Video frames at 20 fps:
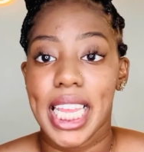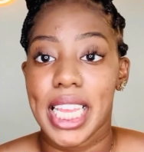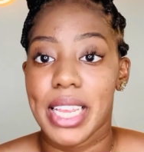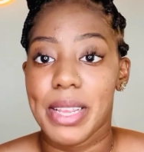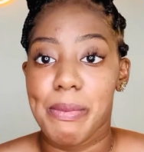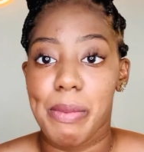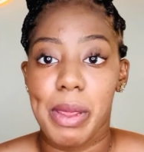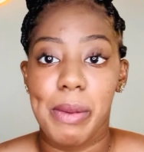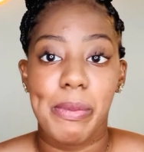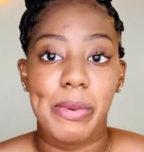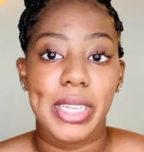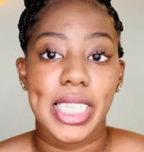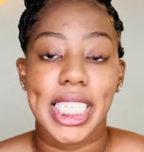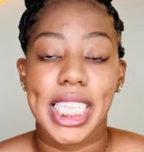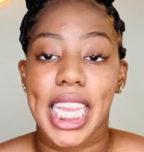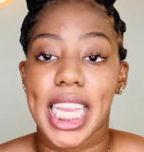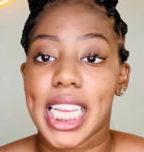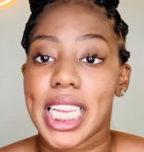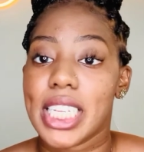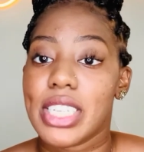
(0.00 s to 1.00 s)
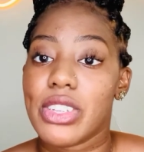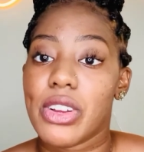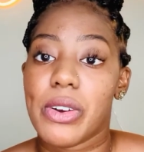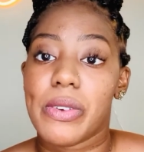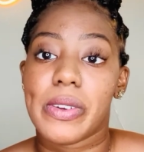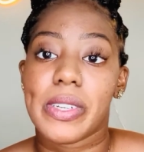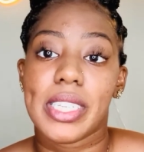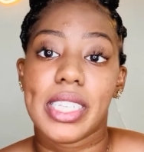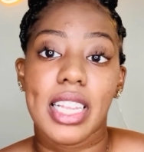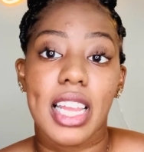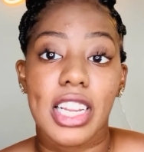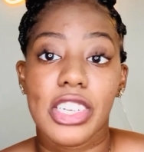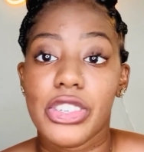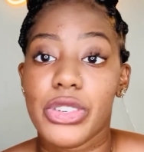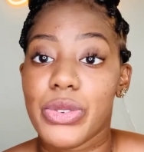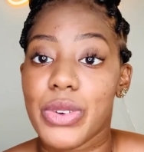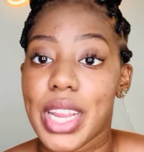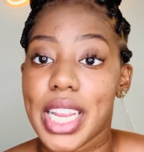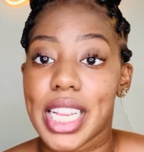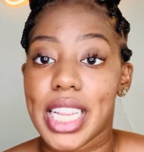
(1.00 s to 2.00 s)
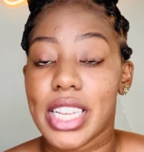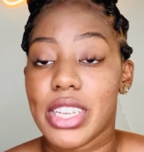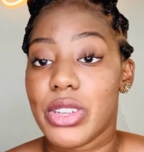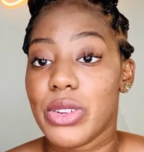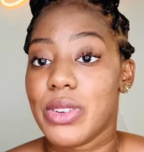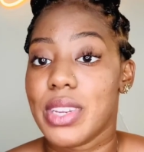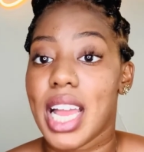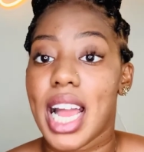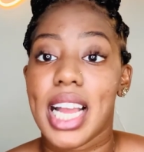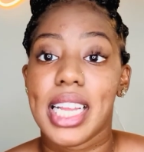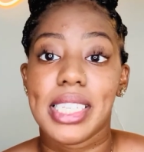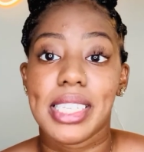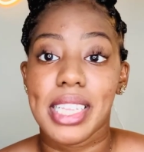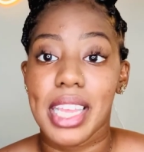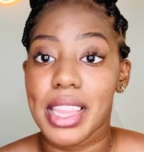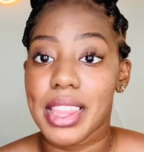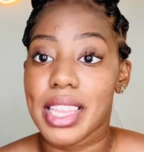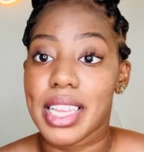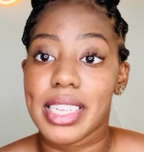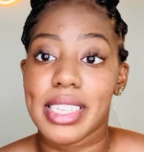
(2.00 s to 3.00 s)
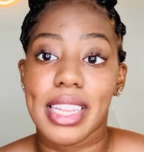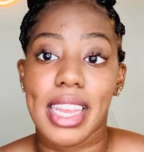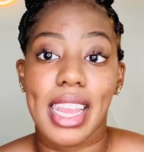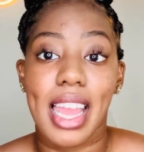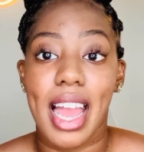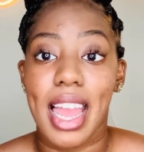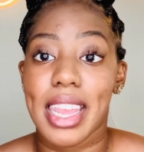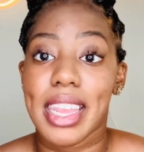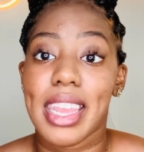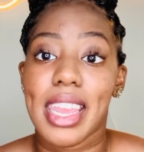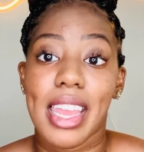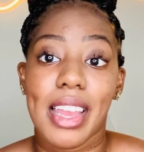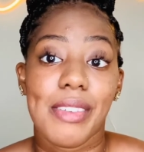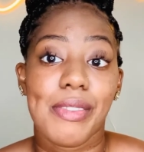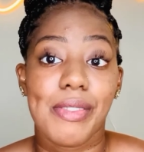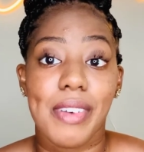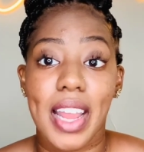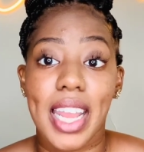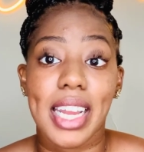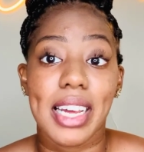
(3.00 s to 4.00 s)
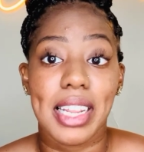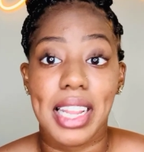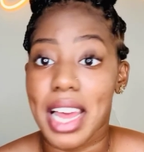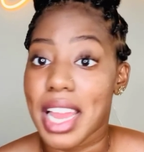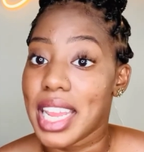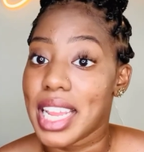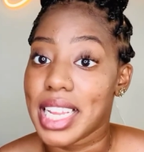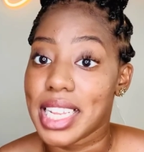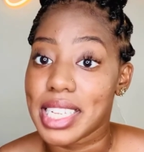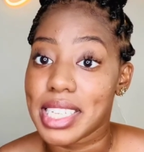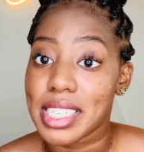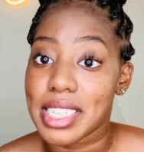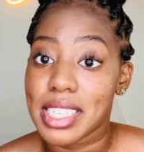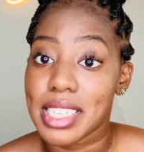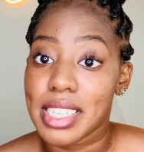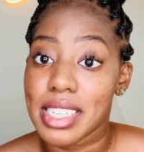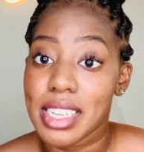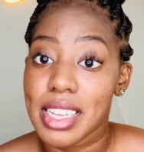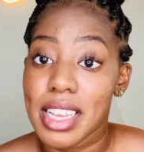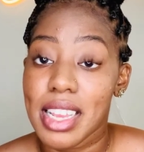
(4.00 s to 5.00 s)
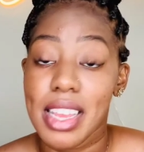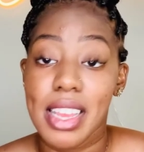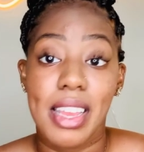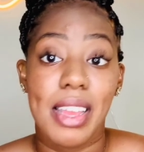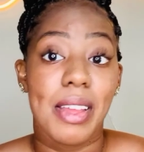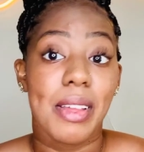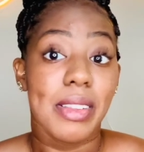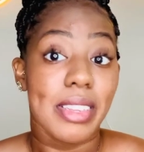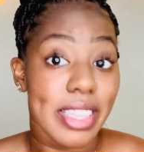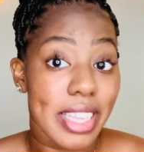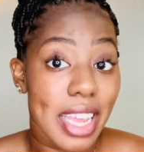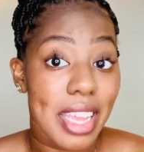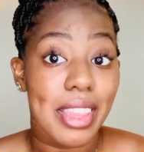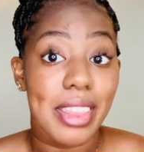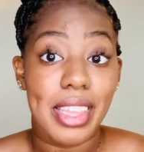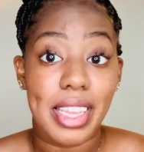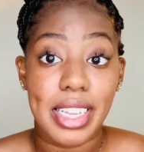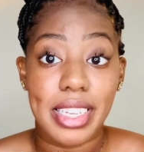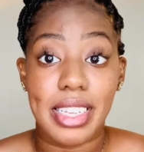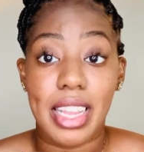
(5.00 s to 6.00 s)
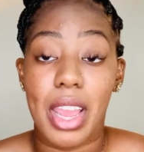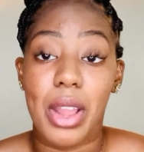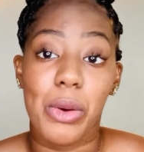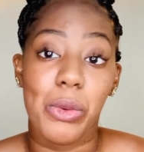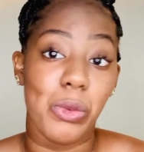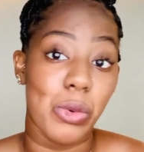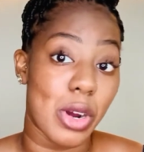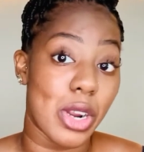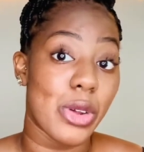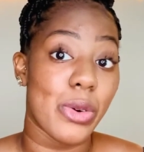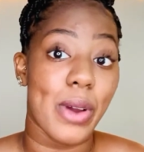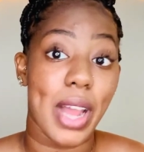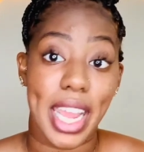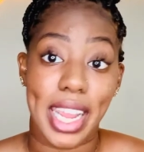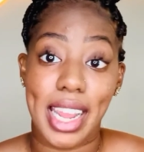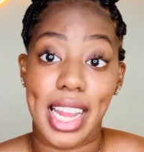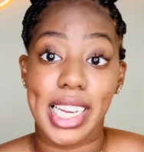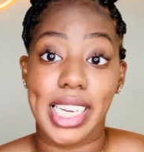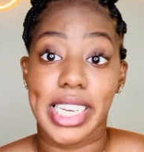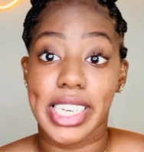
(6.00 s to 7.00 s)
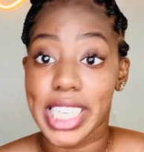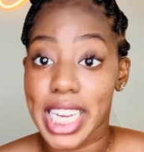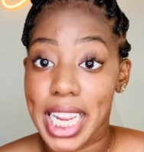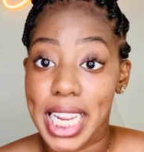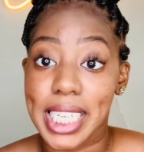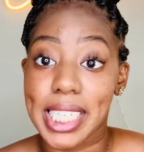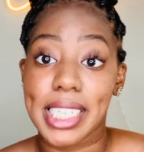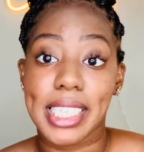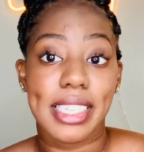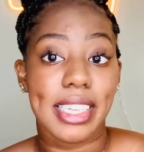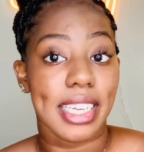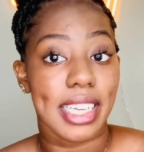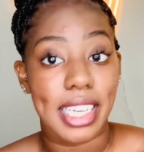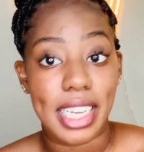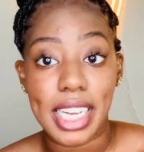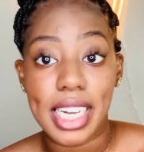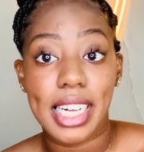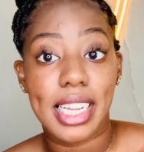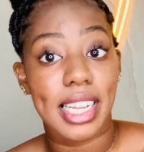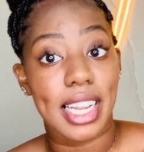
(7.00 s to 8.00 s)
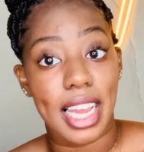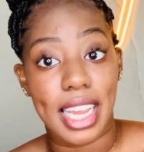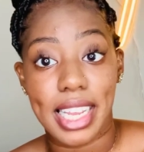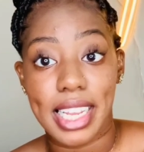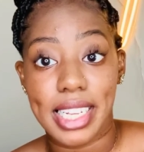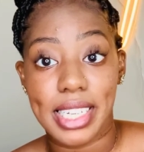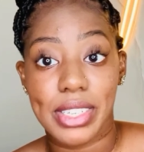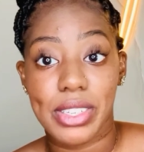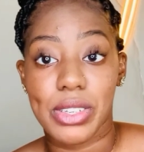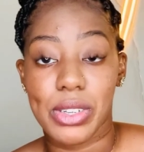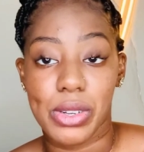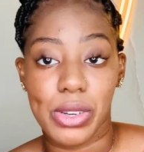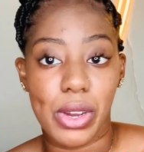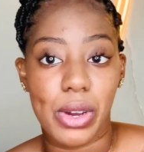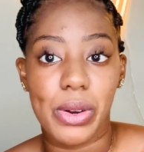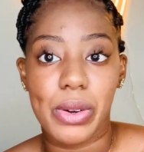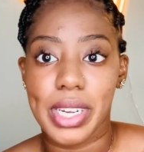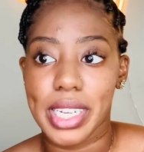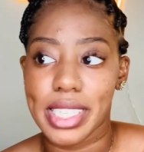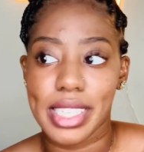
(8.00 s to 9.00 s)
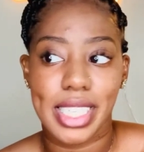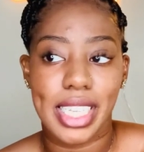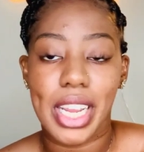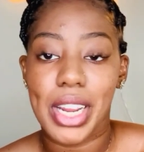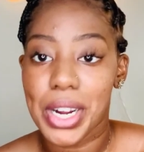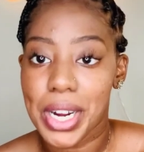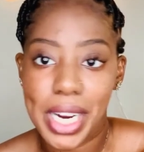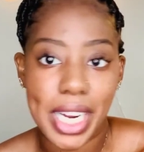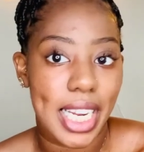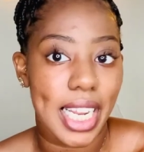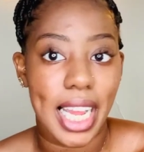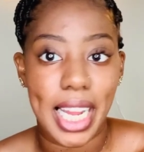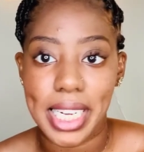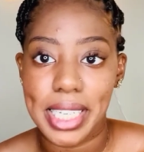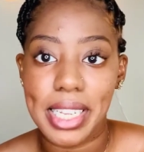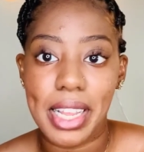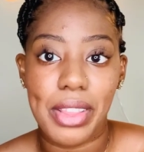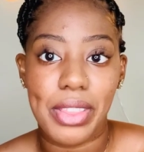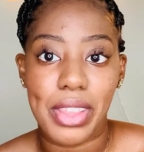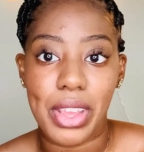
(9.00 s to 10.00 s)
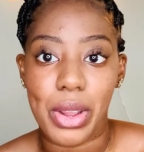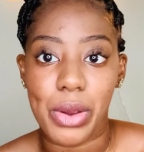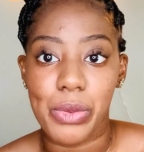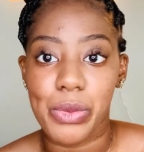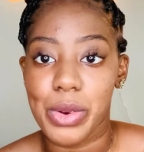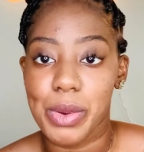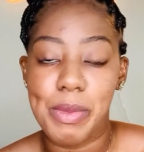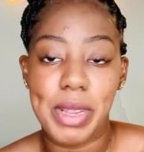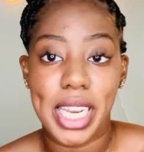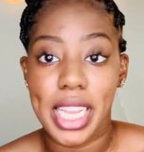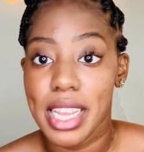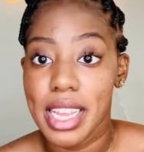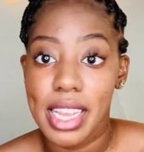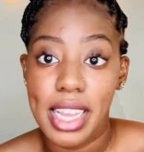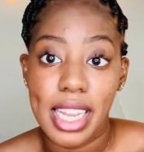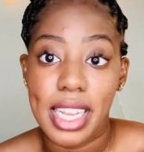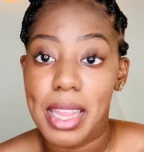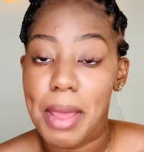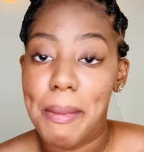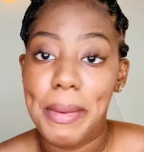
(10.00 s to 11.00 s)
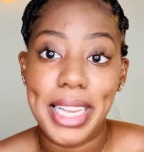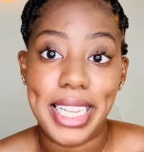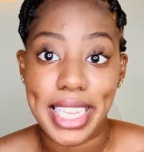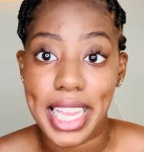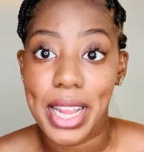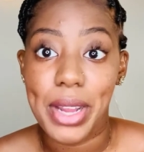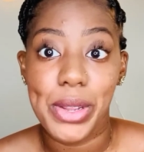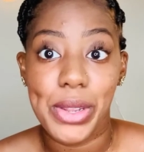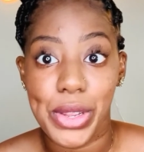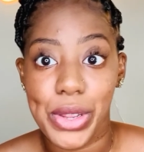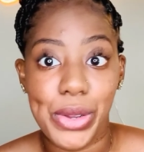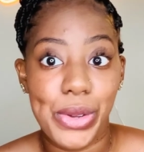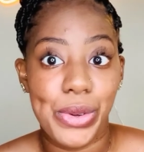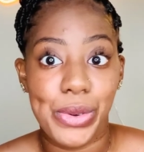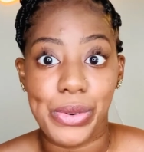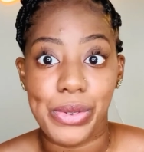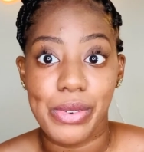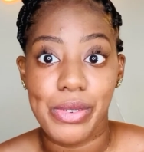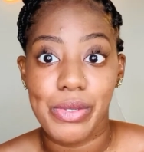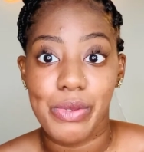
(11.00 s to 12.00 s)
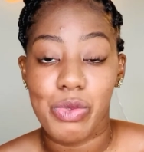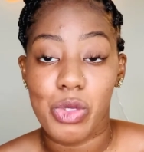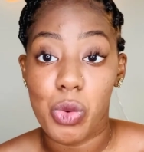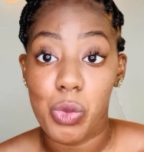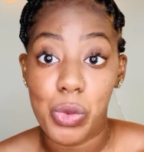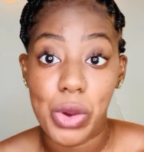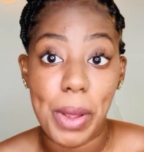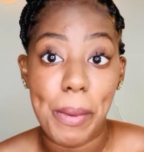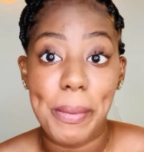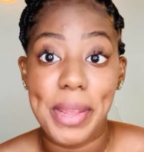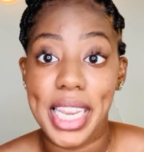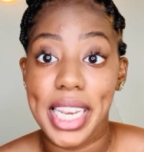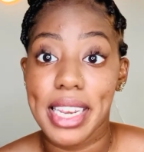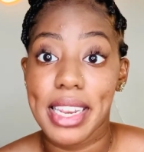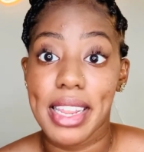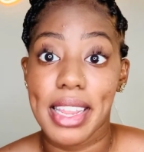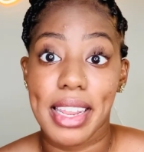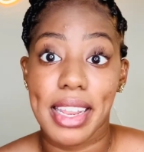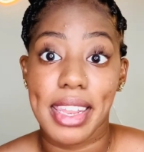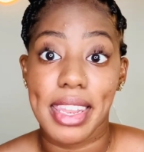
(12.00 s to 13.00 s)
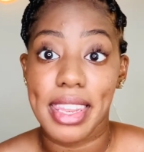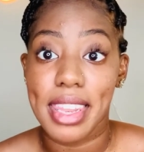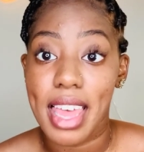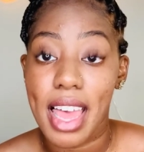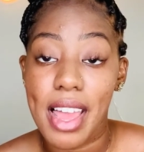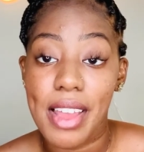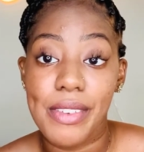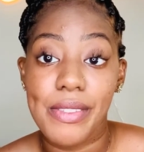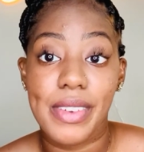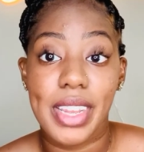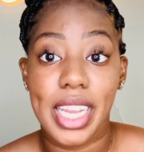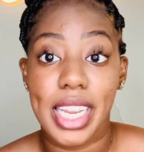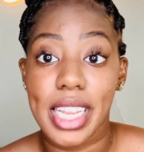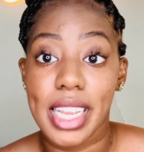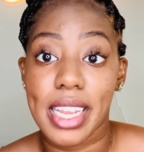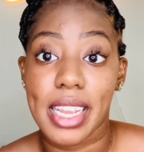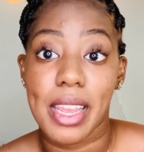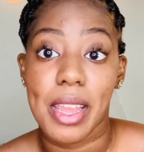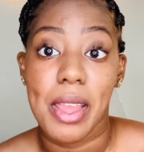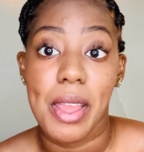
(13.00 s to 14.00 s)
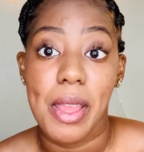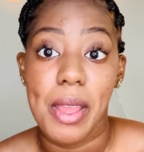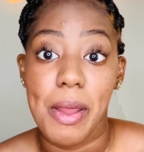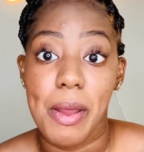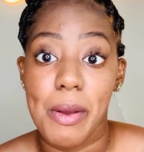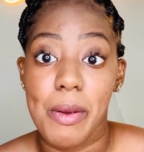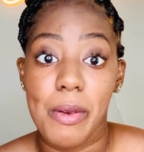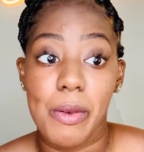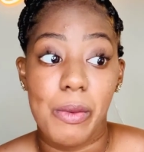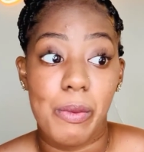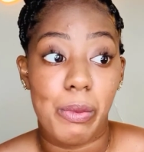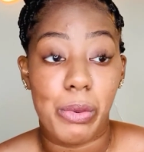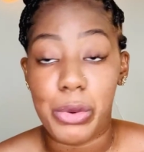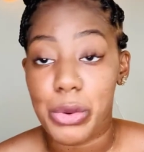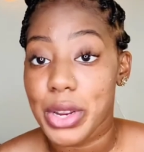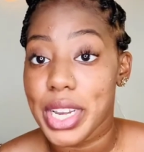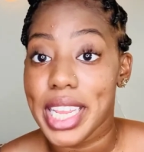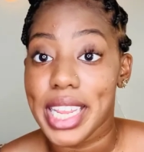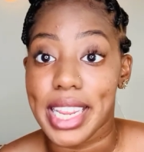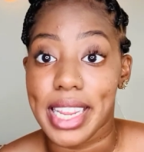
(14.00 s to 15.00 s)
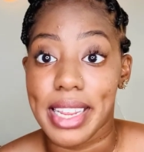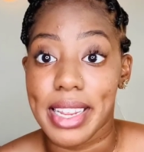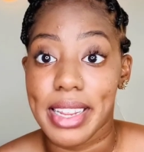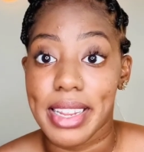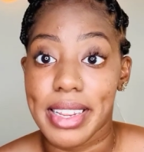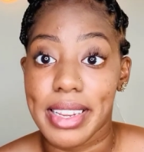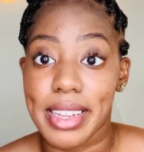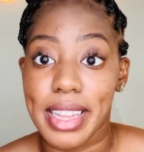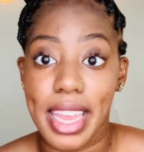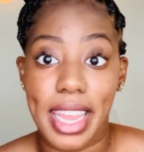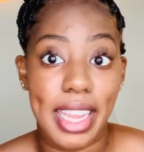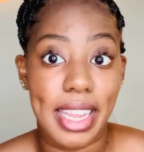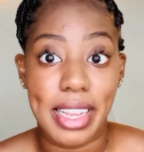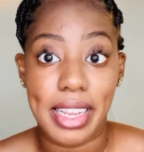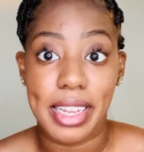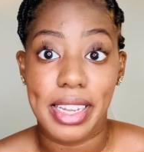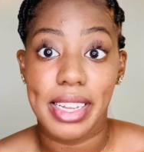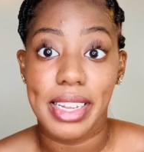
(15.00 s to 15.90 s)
people saying it's oversaturated. Do not say things like, I can't find clients. Say things like, what do I gotta change to get clients? Because there are clients out there. Women, let me tell you, women love getting pretty, like,